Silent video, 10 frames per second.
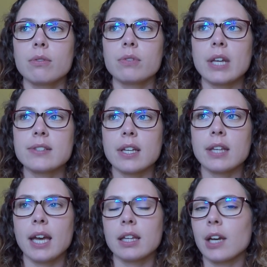they said
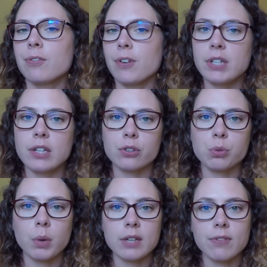they had like a 15 or
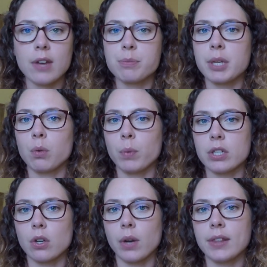25 minute
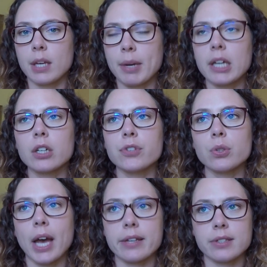window. I think my
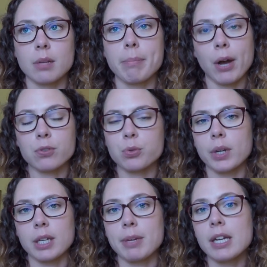interview lasted about
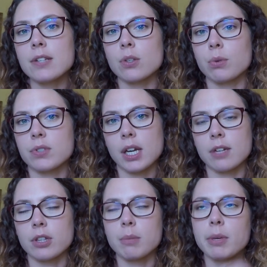20 minutes, so it was kind
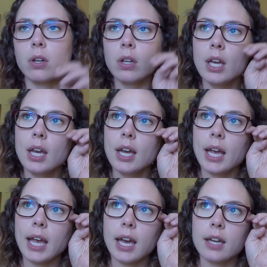of in the middle.
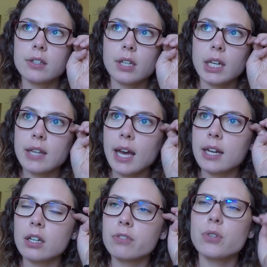And in
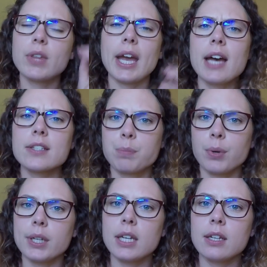that interview, they asked
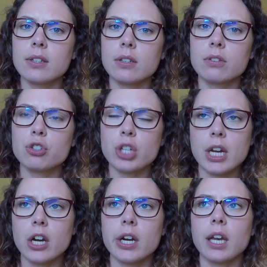pretty
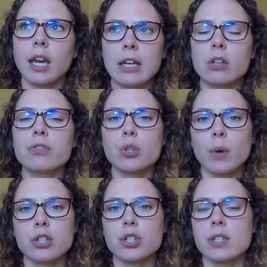generic interview
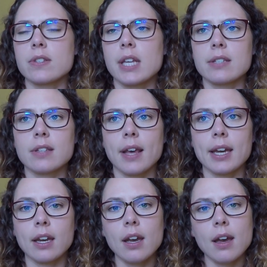questions, things
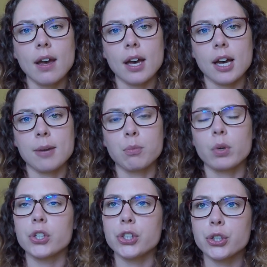like
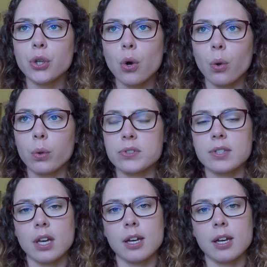what are your goals,